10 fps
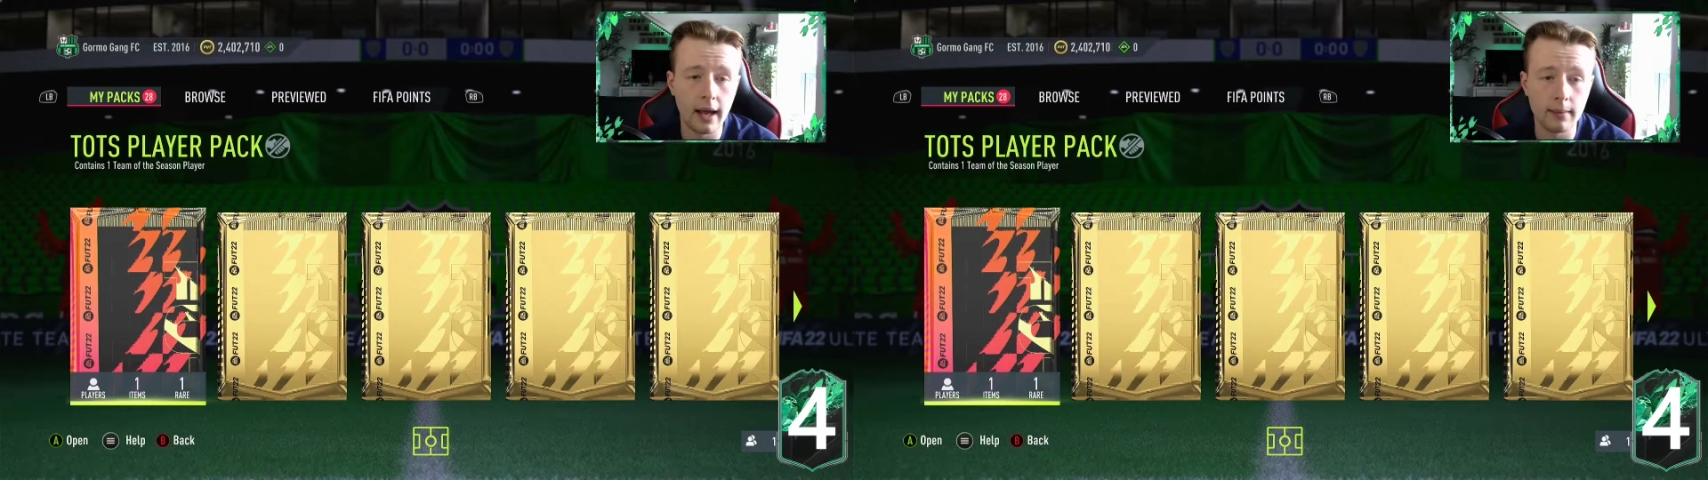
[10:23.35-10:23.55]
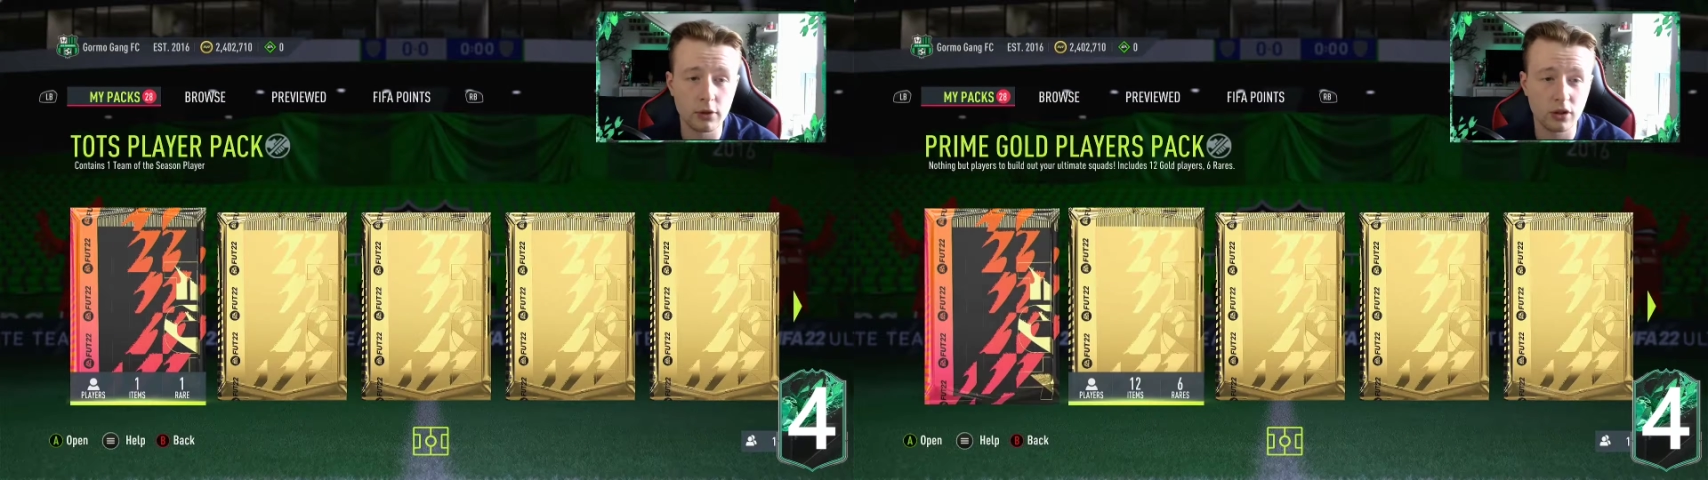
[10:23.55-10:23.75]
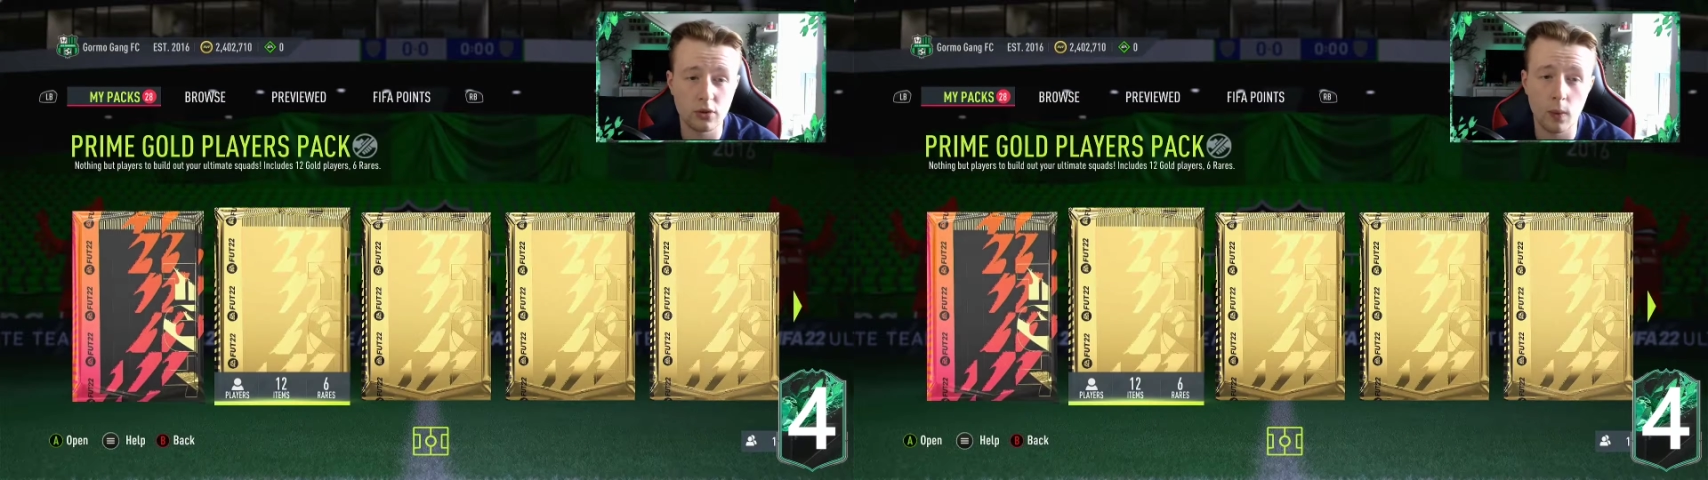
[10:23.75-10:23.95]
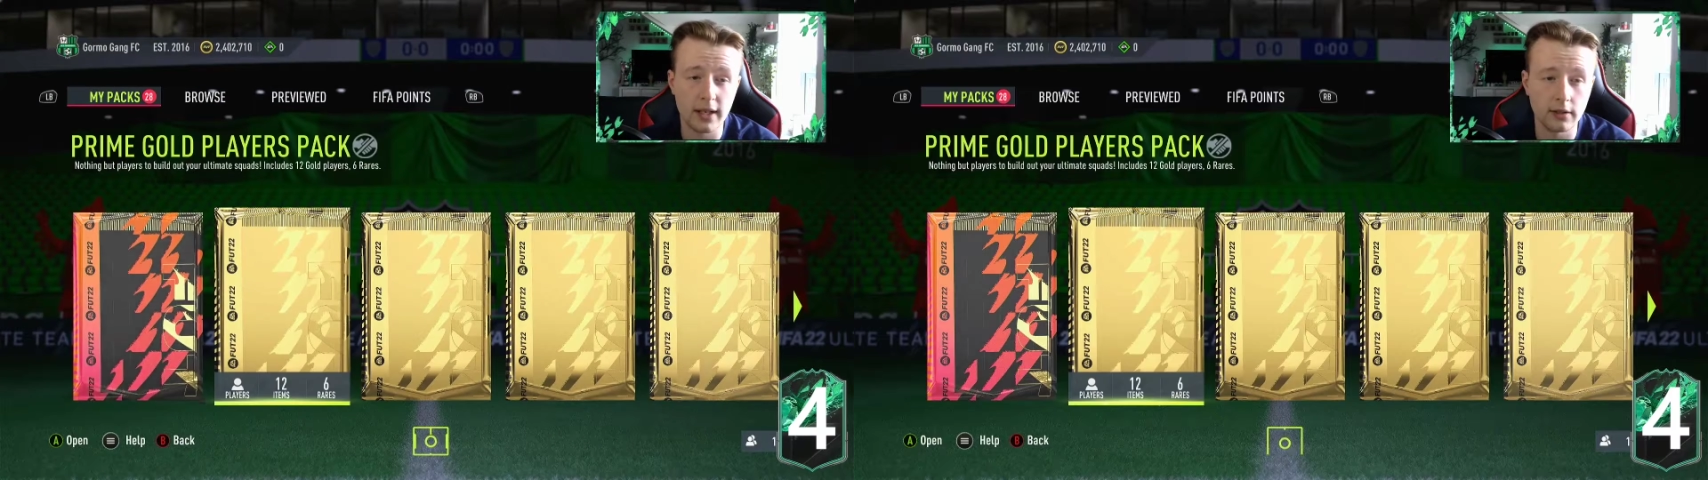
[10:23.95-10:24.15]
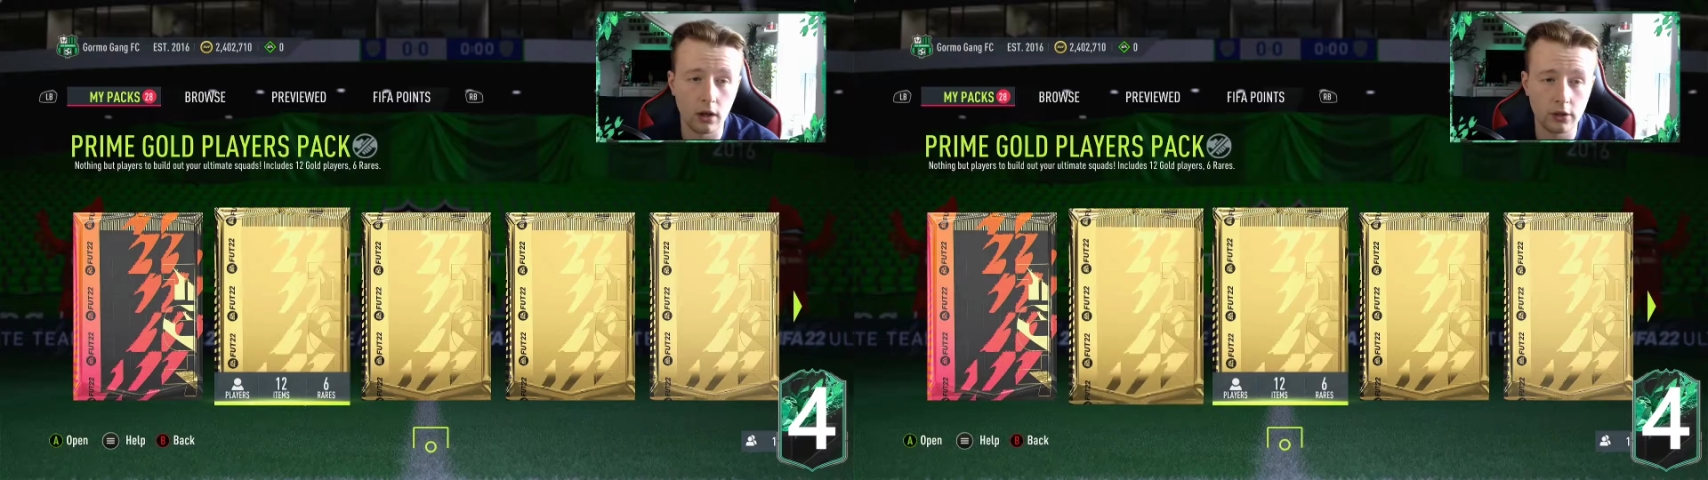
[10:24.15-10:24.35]
just because why
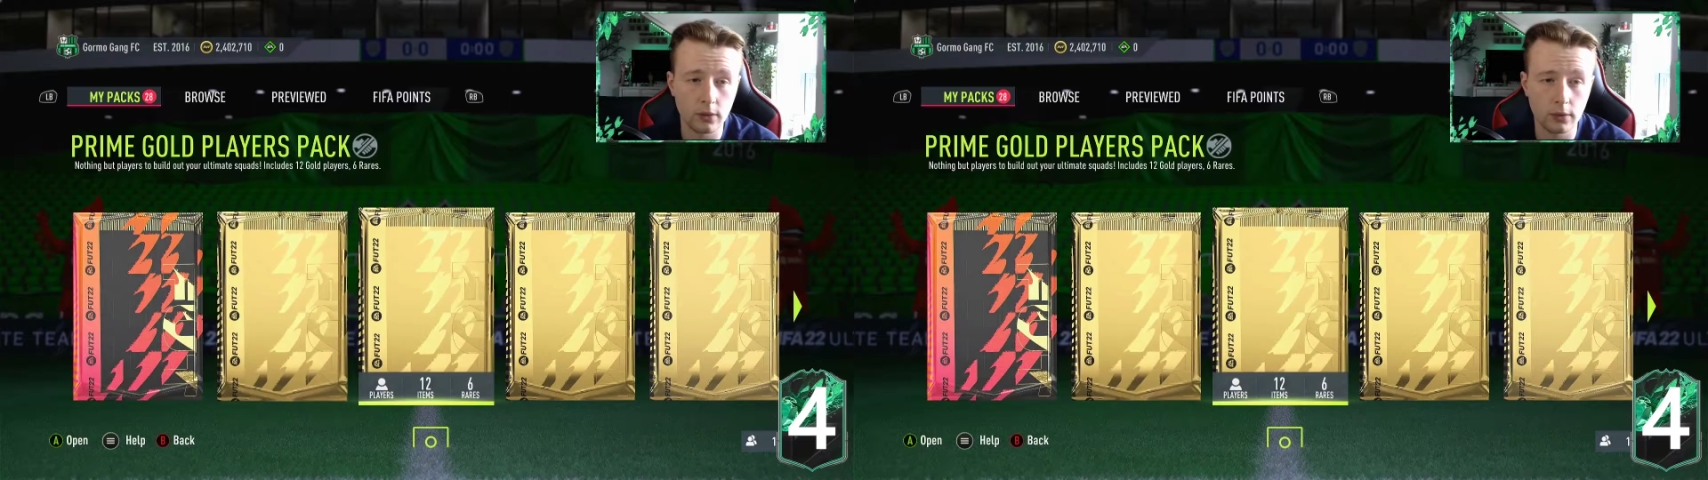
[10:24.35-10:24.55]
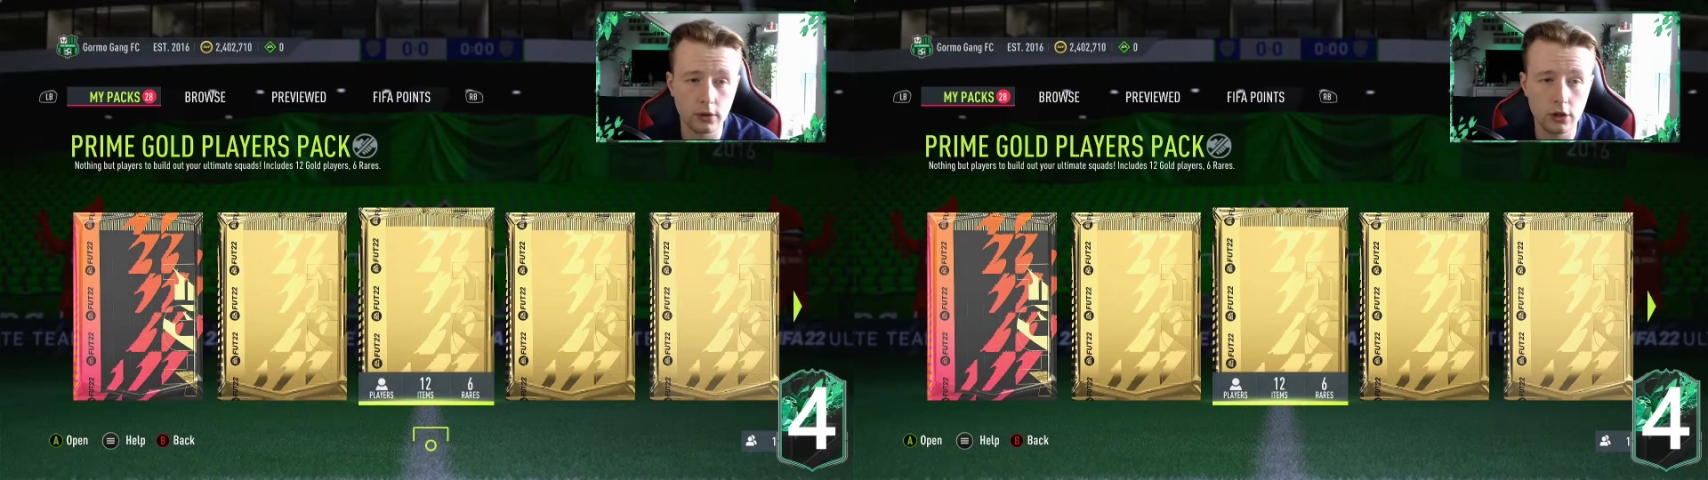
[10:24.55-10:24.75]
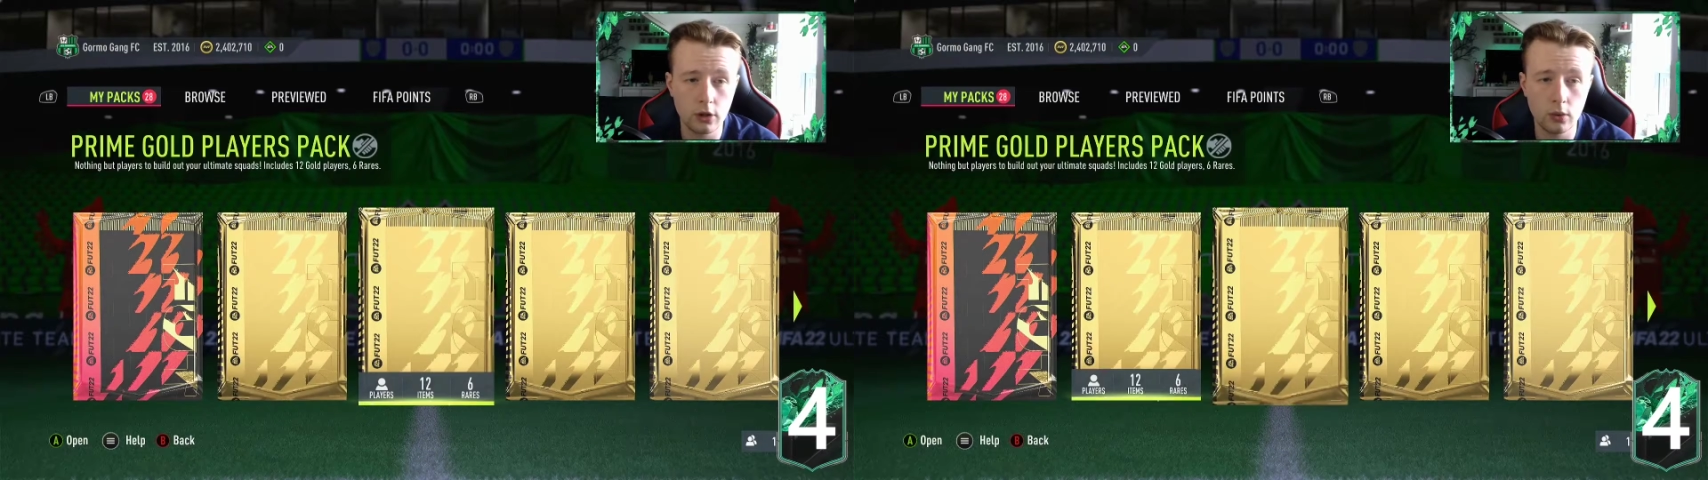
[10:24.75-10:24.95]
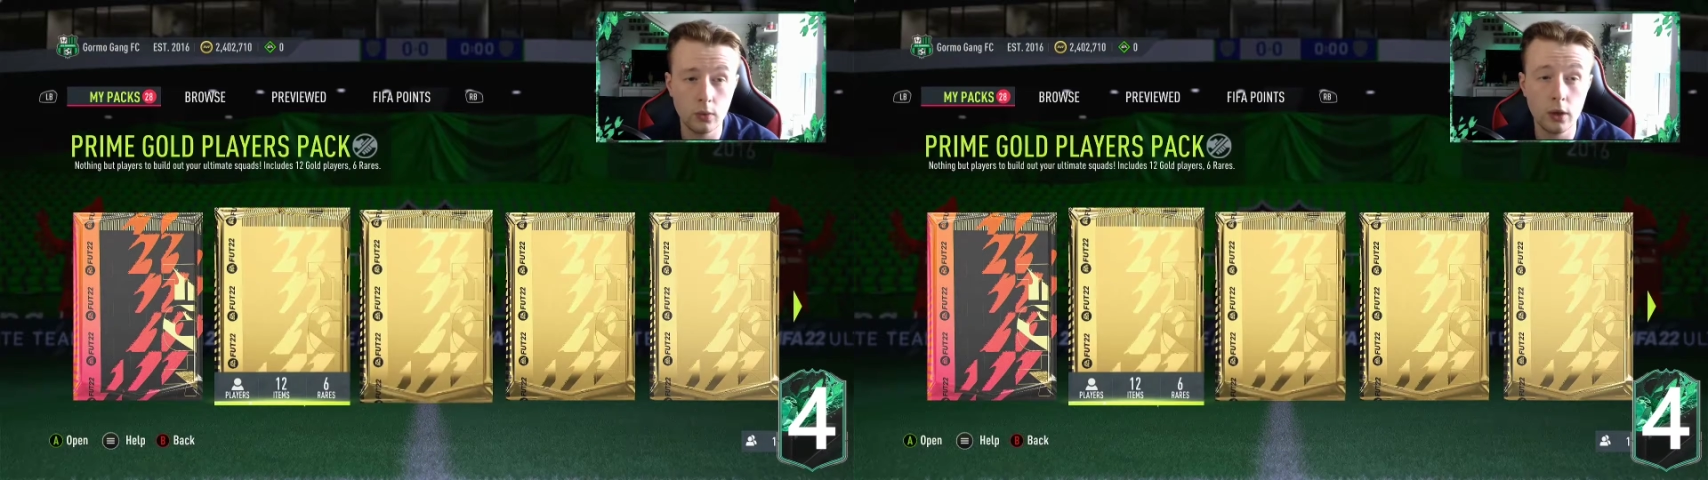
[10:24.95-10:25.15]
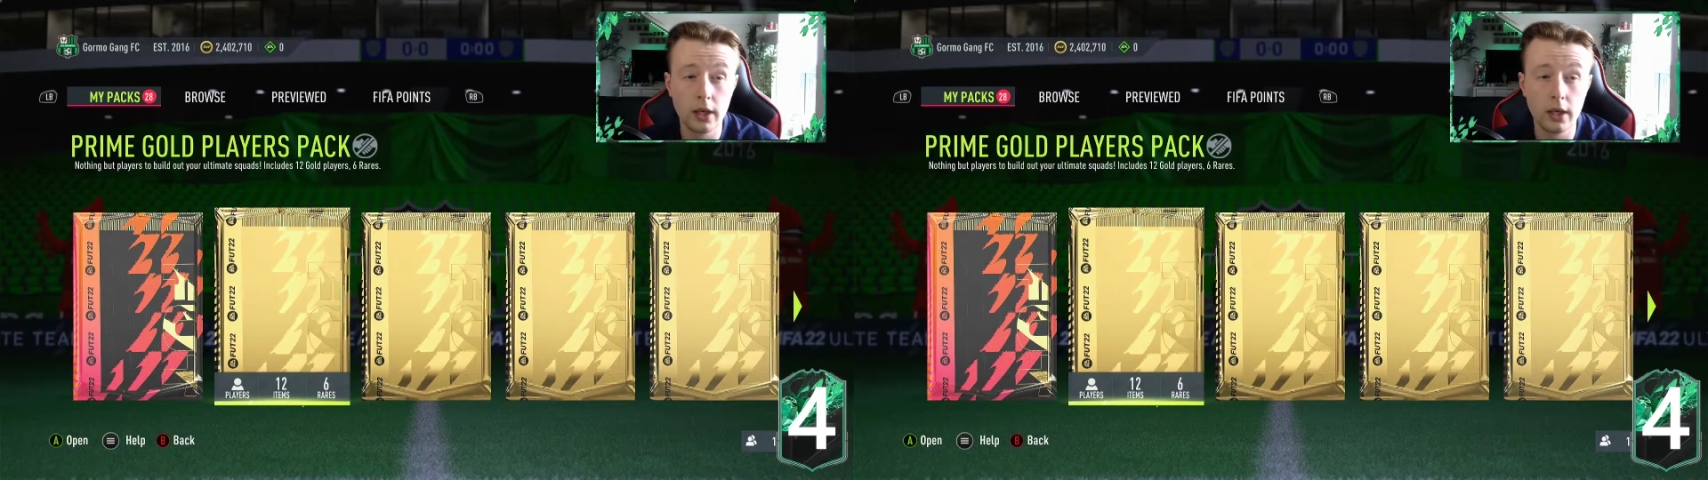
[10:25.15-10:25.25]
not? So we'll do